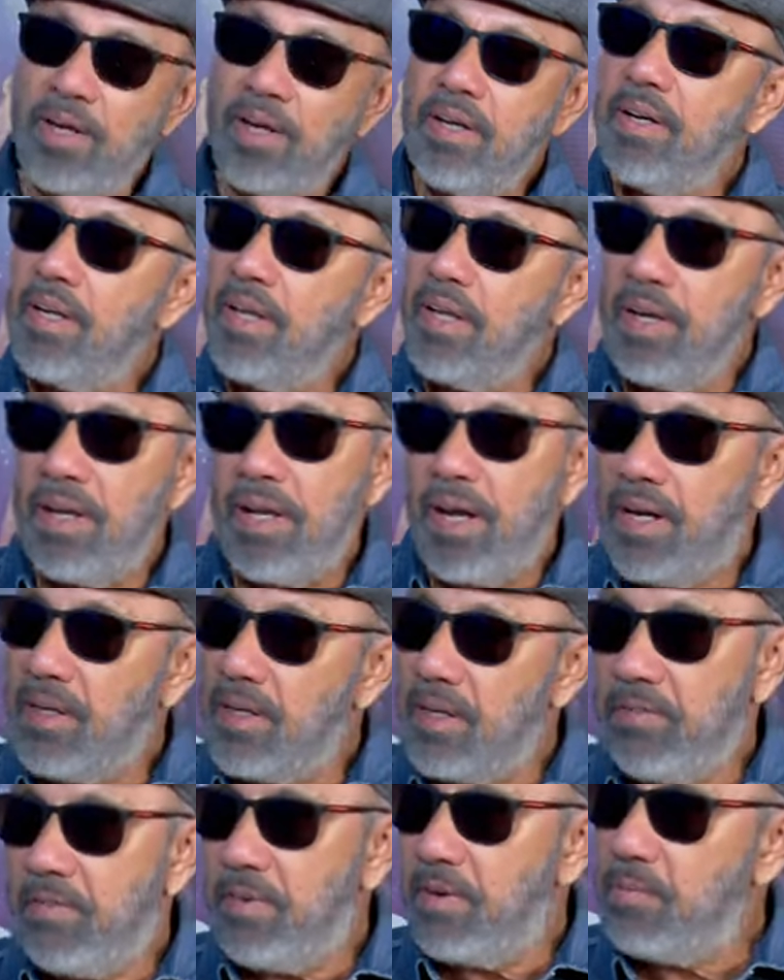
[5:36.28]
I did nearly
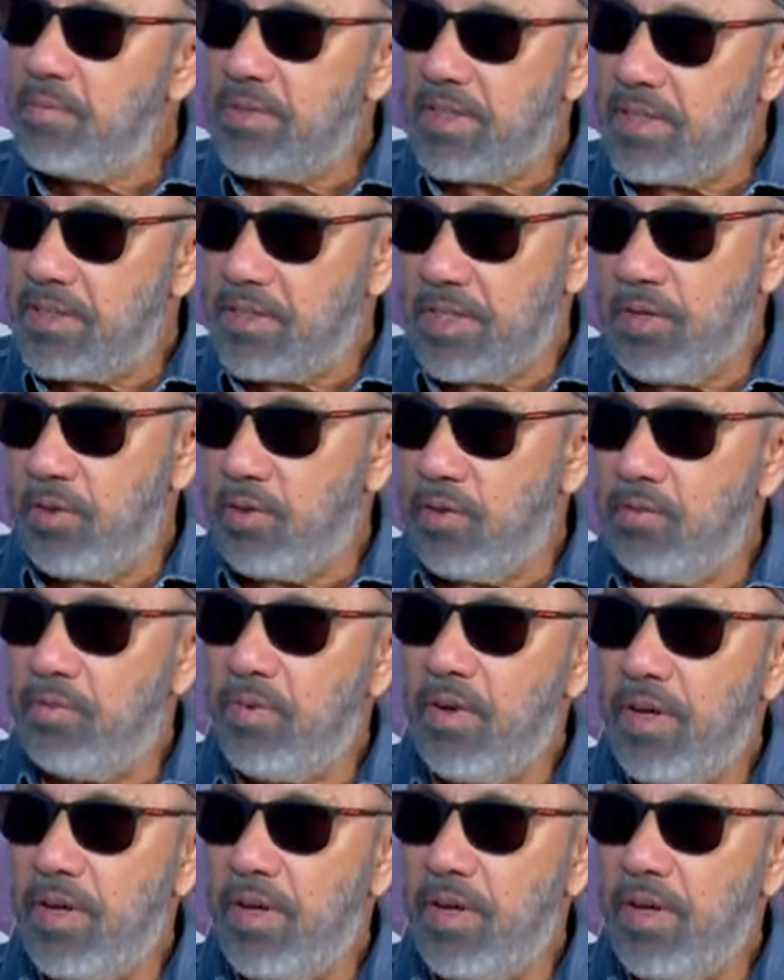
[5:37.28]
100 films as hero.